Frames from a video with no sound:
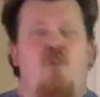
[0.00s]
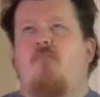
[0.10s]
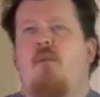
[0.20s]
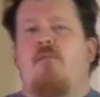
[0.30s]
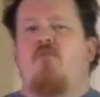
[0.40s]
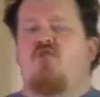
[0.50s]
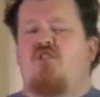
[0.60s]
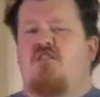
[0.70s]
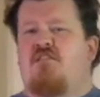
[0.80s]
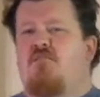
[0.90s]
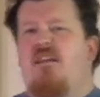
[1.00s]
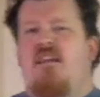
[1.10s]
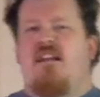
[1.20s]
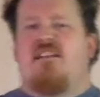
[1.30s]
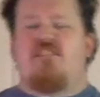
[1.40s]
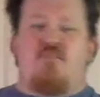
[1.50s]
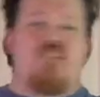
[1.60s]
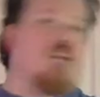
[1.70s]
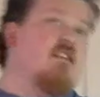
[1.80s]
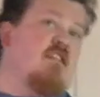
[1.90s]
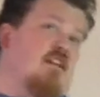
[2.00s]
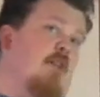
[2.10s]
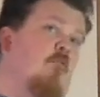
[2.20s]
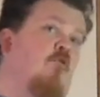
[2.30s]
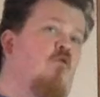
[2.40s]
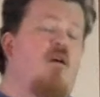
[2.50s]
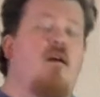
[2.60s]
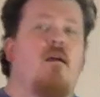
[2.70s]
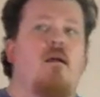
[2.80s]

maybe it was just me getting some sun the day before.